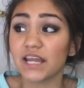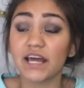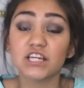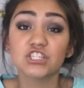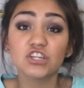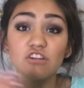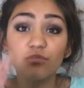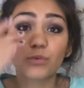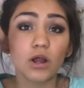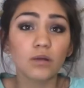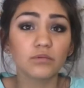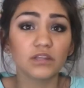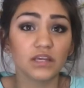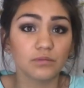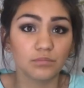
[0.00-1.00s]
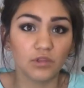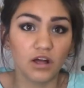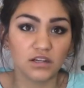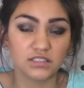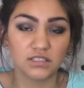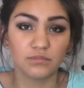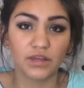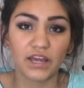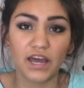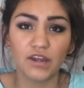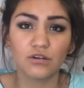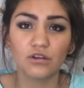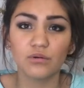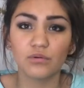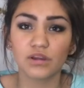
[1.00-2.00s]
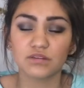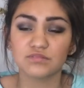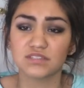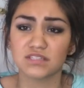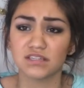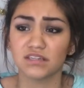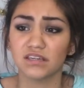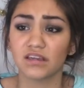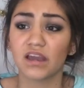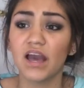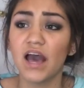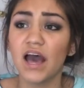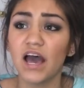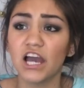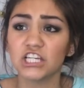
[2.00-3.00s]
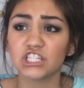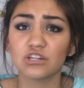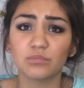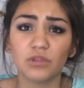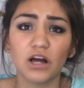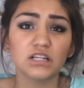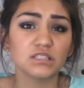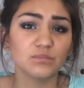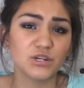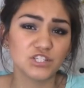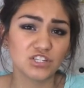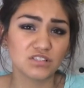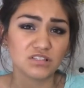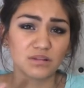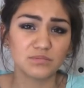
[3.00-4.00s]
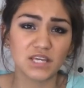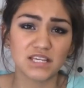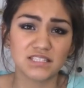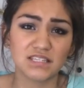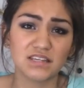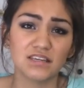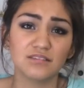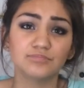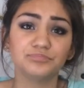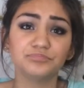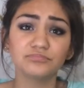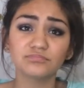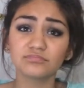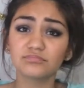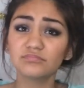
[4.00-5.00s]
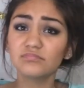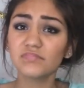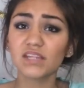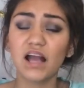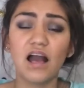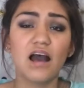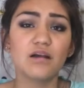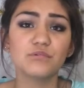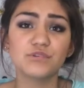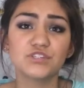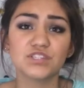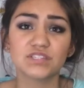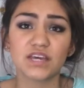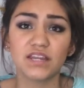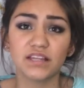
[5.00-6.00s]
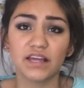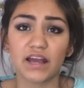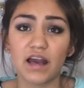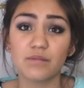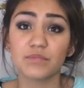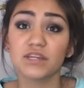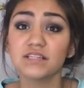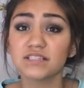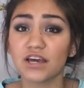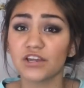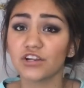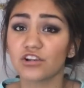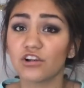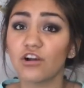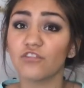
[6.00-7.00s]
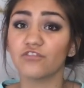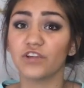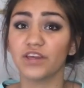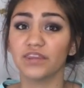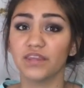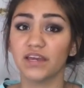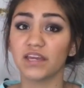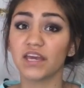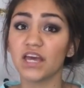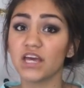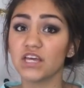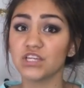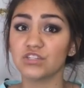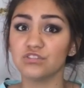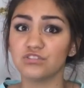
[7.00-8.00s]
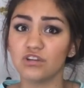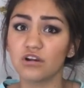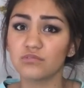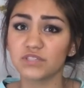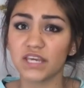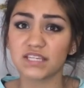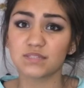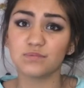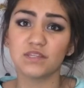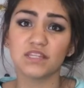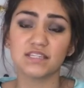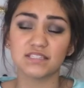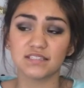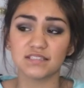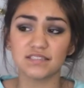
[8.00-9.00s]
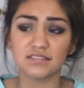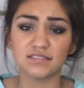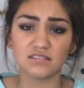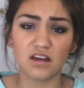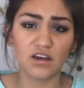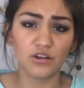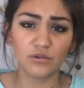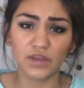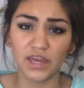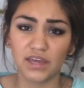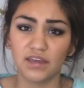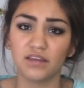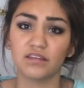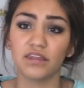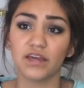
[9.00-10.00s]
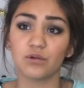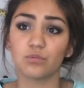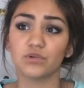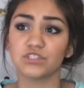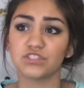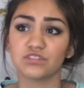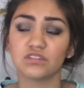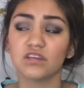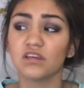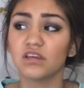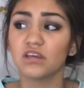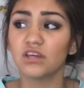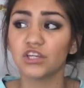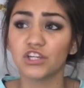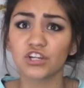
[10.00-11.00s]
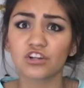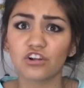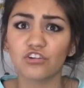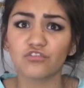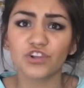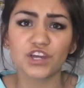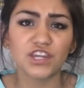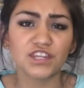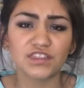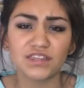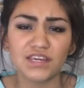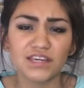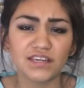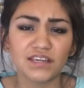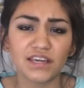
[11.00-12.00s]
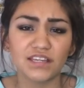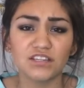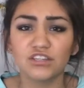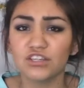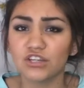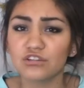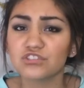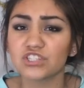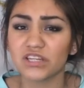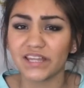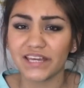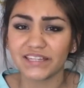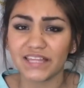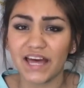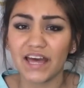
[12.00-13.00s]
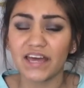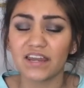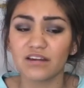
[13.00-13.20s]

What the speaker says: And I should have probably like blocked him. Like, I don't know what I was thinking. I should have blocked him. I should have stopped texting him. I was just kind of like, I'm gonna tell your girlfriend, like, don't text me this is not okay, like, what's your girlfriend gonna think, and you know, shit like that.